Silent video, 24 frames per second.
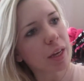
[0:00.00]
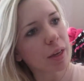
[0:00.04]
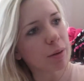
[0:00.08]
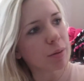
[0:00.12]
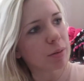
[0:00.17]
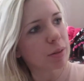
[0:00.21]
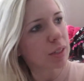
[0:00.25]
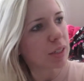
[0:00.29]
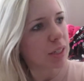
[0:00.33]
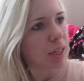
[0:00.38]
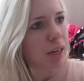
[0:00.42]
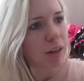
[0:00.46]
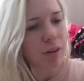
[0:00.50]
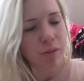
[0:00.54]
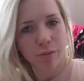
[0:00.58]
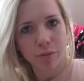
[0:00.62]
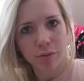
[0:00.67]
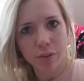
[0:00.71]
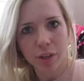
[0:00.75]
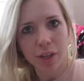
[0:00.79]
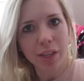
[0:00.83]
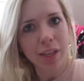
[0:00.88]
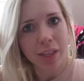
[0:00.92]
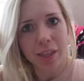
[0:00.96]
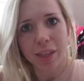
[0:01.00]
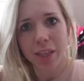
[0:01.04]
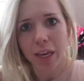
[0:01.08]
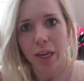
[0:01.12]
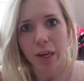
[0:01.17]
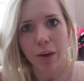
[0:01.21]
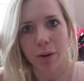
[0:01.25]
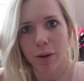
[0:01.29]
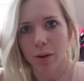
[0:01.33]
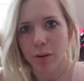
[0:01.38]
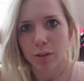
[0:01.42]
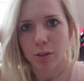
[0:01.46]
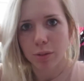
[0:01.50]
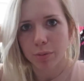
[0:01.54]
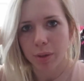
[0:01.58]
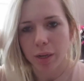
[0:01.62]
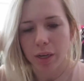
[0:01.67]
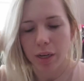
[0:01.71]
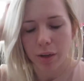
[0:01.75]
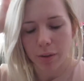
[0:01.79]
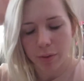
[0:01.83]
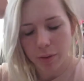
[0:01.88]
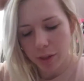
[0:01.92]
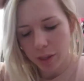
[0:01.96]
it was getting really thick when I was
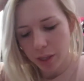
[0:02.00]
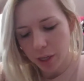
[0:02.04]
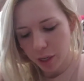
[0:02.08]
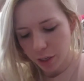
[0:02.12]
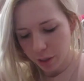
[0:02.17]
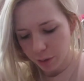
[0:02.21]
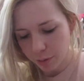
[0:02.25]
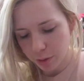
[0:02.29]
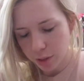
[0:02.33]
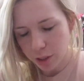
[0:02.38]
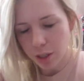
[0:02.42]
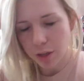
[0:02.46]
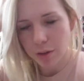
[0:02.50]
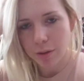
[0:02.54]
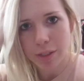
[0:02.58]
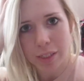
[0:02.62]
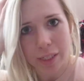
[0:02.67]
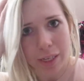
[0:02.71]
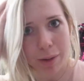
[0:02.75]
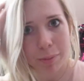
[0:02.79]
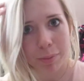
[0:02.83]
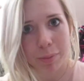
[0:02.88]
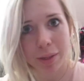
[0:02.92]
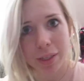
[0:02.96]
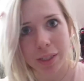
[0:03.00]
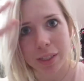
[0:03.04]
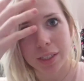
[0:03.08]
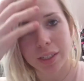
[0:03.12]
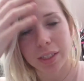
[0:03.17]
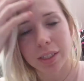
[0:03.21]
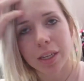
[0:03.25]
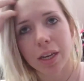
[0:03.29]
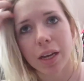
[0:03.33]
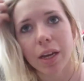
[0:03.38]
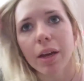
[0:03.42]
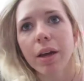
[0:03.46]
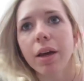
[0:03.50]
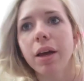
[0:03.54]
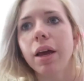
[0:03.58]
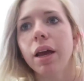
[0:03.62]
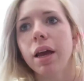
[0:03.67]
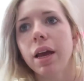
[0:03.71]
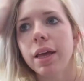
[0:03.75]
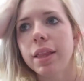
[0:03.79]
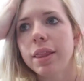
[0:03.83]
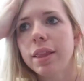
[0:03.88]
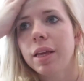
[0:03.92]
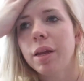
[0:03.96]
pregnant with her which always happens
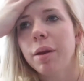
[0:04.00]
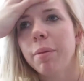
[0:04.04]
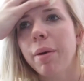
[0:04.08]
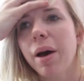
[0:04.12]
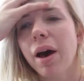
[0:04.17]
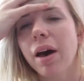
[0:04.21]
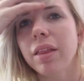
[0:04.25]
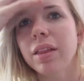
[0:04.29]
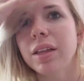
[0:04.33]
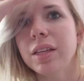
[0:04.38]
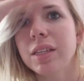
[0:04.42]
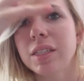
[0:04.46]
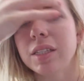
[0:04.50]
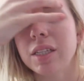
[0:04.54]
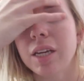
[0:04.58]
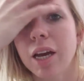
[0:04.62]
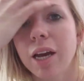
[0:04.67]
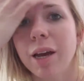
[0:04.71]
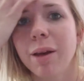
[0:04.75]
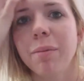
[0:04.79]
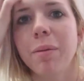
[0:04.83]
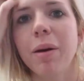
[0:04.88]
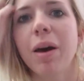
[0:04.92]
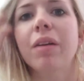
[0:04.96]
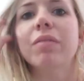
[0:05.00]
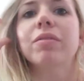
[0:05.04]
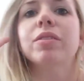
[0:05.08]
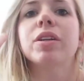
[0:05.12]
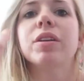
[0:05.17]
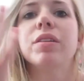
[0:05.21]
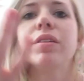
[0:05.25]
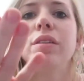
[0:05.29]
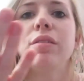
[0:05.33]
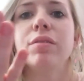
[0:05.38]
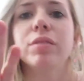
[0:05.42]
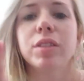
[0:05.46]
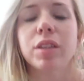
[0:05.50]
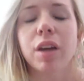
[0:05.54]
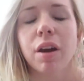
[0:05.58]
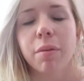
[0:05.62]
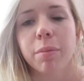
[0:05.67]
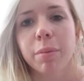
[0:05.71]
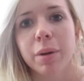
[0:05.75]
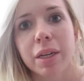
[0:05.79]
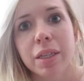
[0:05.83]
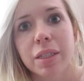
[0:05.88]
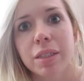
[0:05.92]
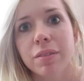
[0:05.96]
and then about this time after you
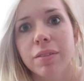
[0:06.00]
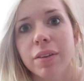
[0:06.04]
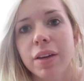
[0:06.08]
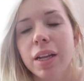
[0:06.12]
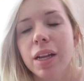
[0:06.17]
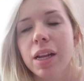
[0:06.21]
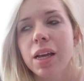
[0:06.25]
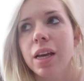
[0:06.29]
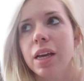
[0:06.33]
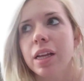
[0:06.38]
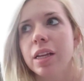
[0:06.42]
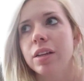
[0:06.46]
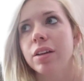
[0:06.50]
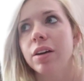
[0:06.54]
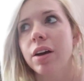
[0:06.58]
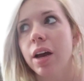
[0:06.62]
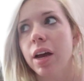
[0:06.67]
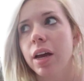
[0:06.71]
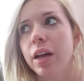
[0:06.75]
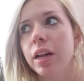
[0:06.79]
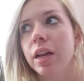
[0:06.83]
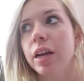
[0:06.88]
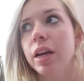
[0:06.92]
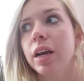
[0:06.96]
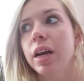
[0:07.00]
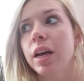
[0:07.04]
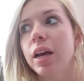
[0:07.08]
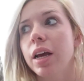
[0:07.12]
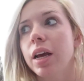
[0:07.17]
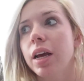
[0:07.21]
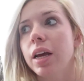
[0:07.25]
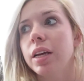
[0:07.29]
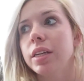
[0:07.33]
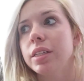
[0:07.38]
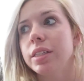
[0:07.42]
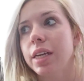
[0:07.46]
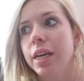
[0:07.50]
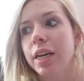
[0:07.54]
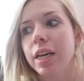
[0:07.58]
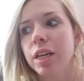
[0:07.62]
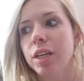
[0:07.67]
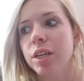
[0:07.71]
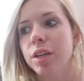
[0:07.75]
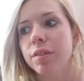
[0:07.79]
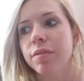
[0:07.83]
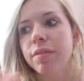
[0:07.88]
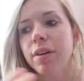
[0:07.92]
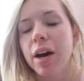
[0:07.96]
stop breastfeeding and not
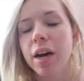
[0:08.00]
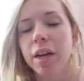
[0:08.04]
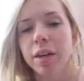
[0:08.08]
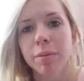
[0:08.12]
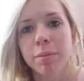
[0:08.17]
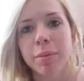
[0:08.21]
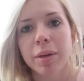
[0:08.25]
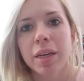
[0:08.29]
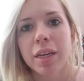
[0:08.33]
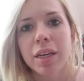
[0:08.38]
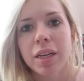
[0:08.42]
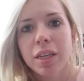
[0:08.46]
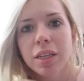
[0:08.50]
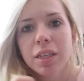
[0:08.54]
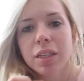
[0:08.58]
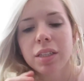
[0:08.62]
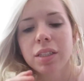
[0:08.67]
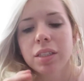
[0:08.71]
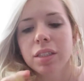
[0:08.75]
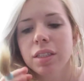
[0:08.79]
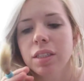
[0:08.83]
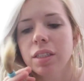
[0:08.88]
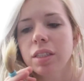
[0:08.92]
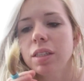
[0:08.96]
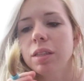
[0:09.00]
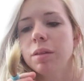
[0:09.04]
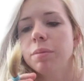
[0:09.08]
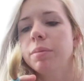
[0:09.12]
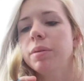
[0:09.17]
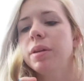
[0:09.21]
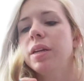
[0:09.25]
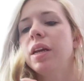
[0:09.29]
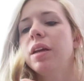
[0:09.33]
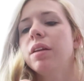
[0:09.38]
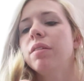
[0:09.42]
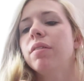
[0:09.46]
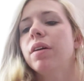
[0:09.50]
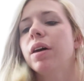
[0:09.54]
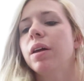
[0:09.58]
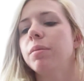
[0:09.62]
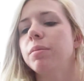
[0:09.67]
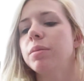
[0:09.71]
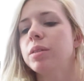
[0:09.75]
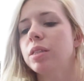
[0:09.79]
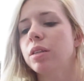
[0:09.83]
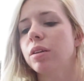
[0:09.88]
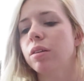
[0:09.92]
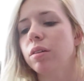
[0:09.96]
taking your vitamins the prenatal
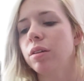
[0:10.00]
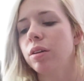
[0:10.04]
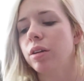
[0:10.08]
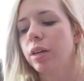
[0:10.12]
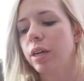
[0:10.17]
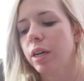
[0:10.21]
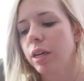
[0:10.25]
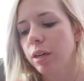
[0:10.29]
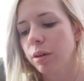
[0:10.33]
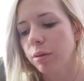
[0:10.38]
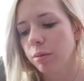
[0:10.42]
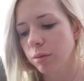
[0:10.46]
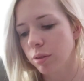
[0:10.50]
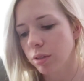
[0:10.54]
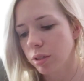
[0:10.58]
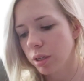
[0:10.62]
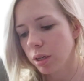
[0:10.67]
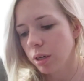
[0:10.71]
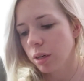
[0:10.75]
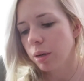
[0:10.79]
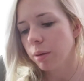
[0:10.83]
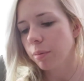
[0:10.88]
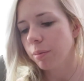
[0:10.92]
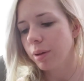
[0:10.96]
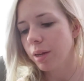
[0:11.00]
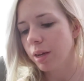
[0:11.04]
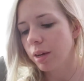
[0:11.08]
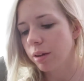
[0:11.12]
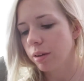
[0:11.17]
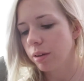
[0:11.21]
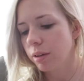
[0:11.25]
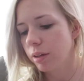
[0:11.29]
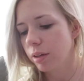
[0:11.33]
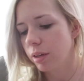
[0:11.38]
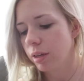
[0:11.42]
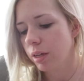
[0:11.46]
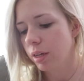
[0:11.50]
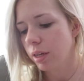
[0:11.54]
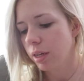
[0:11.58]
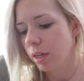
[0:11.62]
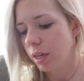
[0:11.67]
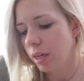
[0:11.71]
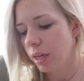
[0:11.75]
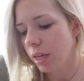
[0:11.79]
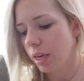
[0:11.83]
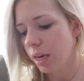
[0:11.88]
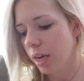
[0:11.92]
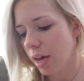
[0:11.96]
vitamins all your hair will start coming out
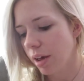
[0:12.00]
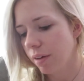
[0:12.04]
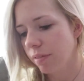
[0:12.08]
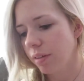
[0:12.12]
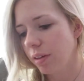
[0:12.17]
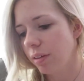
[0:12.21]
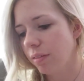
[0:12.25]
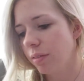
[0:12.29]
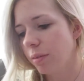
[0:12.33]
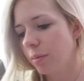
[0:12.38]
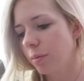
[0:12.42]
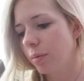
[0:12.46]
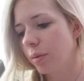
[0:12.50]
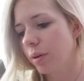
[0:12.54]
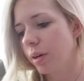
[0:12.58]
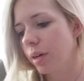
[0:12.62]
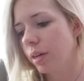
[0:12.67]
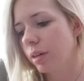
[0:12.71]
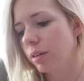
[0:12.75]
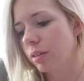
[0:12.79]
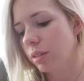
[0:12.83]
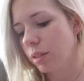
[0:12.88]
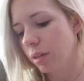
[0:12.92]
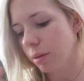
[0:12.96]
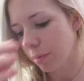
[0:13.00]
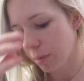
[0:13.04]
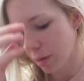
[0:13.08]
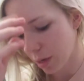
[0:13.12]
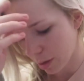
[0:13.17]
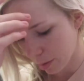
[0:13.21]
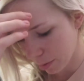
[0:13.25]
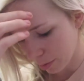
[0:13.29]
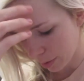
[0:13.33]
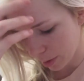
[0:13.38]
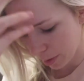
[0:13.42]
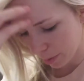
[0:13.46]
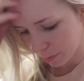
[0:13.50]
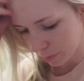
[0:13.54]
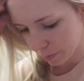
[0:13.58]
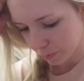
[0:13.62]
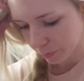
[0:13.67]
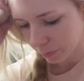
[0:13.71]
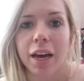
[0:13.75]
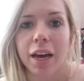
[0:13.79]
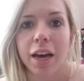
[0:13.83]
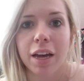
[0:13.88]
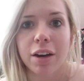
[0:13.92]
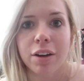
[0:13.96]
and have even more hairs coming out but
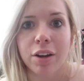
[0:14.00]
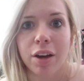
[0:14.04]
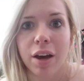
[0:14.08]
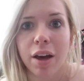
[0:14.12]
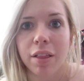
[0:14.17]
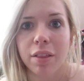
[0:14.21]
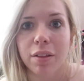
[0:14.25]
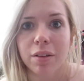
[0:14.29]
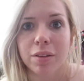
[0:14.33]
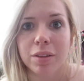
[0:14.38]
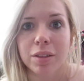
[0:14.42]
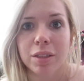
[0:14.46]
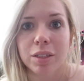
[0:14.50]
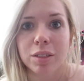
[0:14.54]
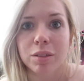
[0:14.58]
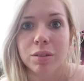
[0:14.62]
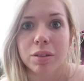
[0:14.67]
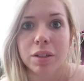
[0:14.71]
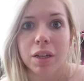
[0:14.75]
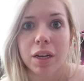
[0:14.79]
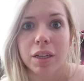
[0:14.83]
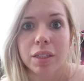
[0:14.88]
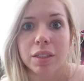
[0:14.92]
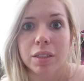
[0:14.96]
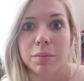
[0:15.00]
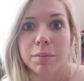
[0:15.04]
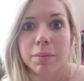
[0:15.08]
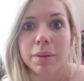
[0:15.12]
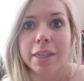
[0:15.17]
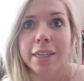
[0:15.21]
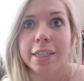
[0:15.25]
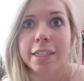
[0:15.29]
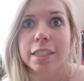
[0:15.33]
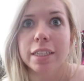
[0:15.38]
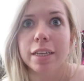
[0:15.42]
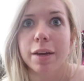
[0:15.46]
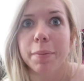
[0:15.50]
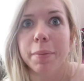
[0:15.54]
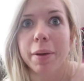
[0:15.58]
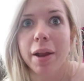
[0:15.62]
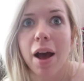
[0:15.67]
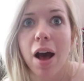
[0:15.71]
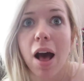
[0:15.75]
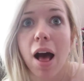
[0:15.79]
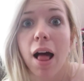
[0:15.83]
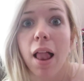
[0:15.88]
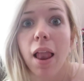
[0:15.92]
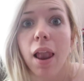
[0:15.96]
I don't know how long this will last, but it's coming
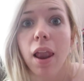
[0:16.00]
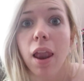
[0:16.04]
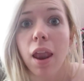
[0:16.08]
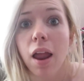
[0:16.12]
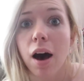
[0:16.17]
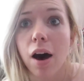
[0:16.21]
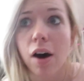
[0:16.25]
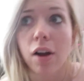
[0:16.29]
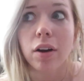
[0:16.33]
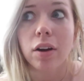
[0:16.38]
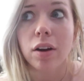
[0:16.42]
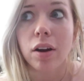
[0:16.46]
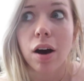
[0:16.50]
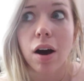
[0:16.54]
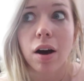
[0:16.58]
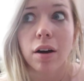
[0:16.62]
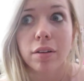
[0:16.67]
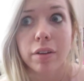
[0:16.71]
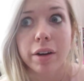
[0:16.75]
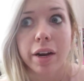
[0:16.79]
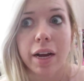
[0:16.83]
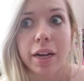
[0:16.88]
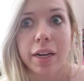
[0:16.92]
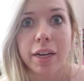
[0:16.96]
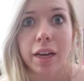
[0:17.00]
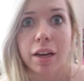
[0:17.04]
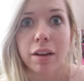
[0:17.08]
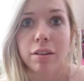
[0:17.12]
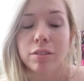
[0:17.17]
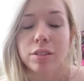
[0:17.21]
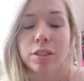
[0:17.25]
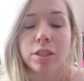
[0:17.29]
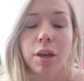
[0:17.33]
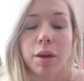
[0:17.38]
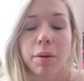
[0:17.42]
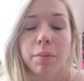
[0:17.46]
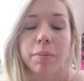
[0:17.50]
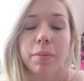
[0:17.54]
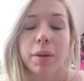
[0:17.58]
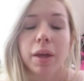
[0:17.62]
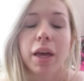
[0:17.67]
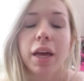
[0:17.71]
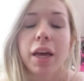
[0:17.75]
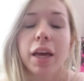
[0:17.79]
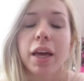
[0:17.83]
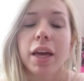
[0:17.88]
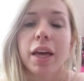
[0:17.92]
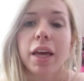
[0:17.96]
out a lot, a lot right now. So,
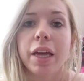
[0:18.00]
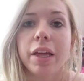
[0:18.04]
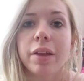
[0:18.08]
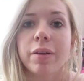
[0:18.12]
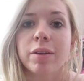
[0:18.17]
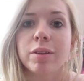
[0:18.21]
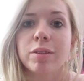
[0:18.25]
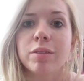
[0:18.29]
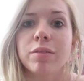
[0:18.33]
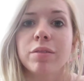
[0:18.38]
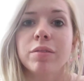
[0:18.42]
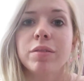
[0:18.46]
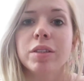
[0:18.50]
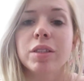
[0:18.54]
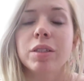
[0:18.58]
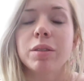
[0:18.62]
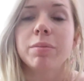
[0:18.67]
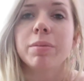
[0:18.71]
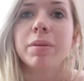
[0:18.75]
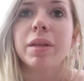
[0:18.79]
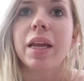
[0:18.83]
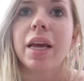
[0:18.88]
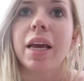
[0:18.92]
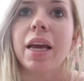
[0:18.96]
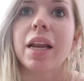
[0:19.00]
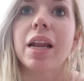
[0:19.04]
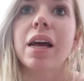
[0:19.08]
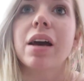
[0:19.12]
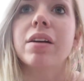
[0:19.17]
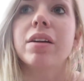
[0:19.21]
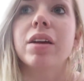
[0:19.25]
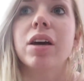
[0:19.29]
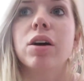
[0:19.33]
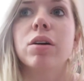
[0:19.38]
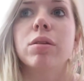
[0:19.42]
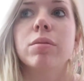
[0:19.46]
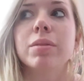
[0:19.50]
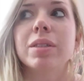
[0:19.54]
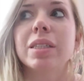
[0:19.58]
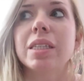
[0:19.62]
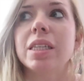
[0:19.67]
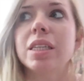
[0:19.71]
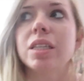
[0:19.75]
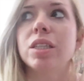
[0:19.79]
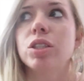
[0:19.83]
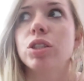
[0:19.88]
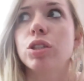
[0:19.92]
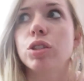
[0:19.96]
anyways, we've just been hanging out at home
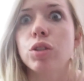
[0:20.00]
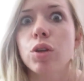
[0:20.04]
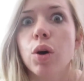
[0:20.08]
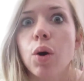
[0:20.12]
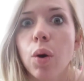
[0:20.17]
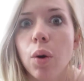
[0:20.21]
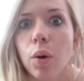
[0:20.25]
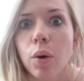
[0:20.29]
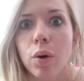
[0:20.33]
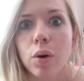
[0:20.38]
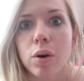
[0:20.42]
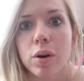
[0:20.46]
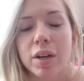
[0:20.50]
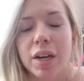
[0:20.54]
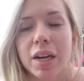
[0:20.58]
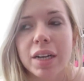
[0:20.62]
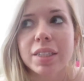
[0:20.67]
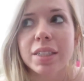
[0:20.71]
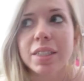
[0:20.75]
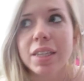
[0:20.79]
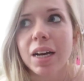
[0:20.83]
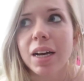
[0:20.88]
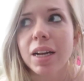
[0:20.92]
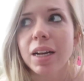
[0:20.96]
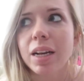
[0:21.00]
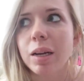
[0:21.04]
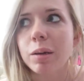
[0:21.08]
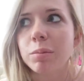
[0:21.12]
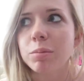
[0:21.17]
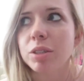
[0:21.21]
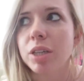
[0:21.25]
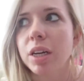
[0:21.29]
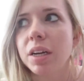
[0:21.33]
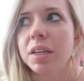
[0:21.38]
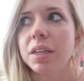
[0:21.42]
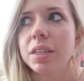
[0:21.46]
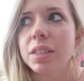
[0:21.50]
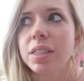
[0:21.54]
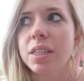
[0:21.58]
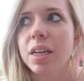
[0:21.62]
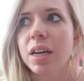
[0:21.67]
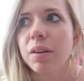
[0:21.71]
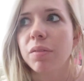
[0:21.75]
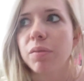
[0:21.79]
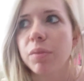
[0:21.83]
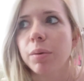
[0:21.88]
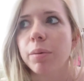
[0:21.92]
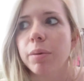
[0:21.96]
because it's so cold outside, and I'm trying to
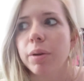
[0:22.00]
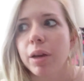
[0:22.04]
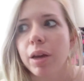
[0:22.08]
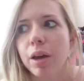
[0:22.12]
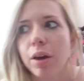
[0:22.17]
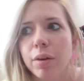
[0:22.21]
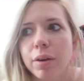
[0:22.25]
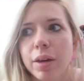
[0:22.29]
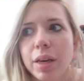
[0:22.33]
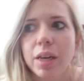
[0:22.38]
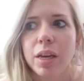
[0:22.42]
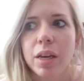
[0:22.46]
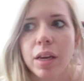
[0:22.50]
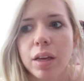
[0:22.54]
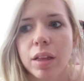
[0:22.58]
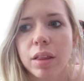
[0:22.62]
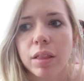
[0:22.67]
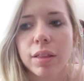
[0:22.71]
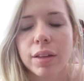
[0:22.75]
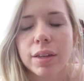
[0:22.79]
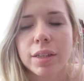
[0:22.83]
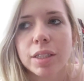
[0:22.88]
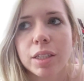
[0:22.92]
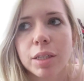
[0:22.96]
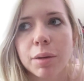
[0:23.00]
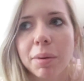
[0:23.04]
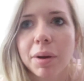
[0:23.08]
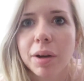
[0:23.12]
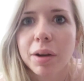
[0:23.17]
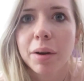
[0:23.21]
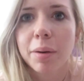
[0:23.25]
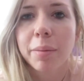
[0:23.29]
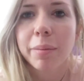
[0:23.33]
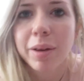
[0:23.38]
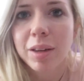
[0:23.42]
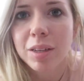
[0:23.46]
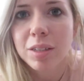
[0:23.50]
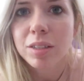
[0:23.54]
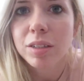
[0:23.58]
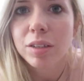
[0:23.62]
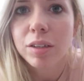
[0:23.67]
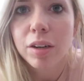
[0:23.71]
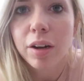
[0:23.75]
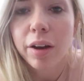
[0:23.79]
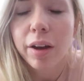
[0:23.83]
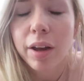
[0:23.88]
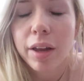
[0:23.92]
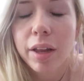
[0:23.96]
decide if we want to go eat lunch at my grandma's
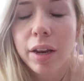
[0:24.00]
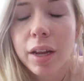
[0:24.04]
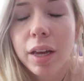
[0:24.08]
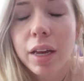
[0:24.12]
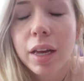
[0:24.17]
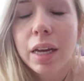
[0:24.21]
or not